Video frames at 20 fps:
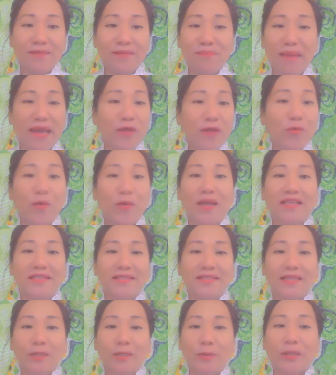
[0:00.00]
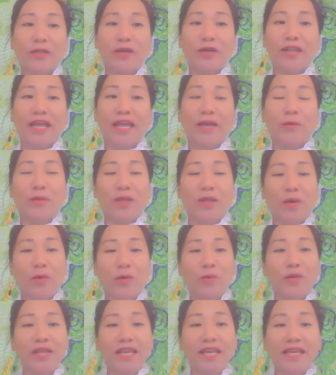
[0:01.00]
many ways that will connect with the
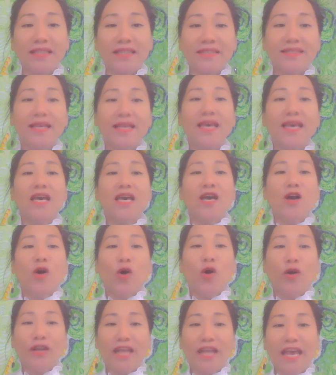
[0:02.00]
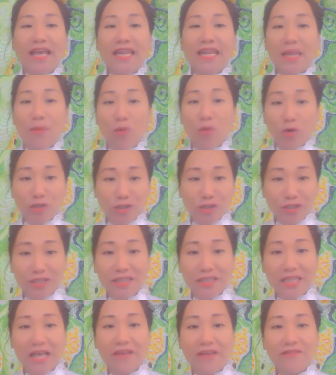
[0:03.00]
audience on an
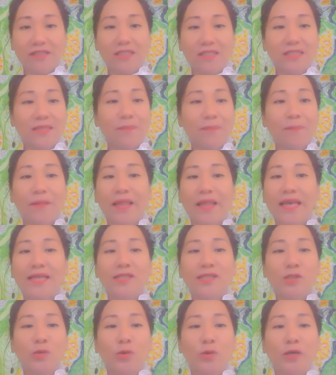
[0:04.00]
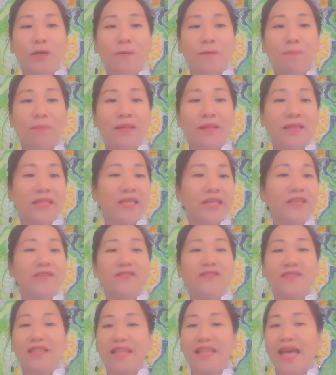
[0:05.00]
emotional level, the place where
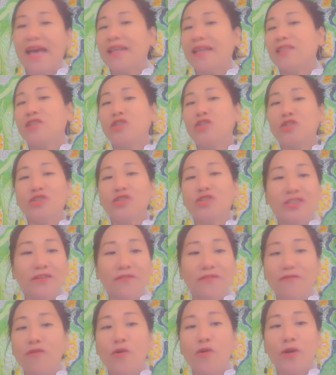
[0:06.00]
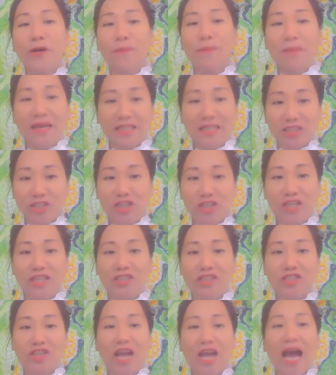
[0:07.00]
beliefs and attitudes are formed and
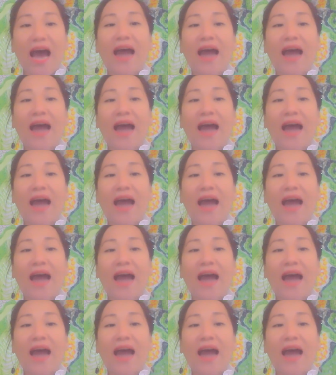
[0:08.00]
changed.